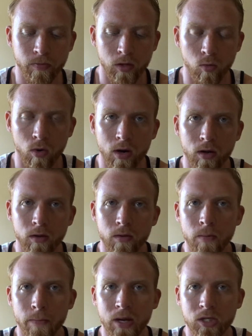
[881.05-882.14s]
you want
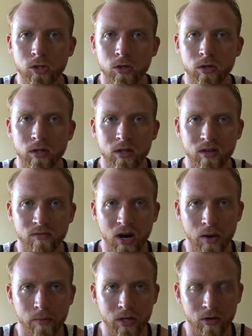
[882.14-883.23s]
to make sure that the
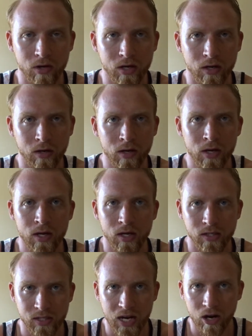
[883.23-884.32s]
environment you're in
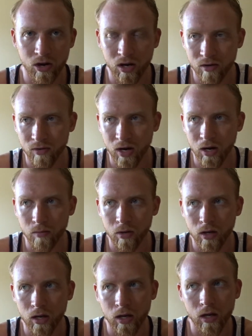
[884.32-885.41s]
is a caring
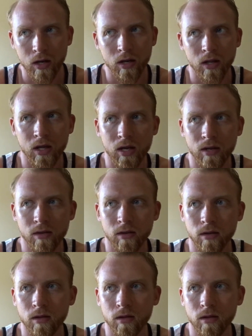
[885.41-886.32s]
environment, and that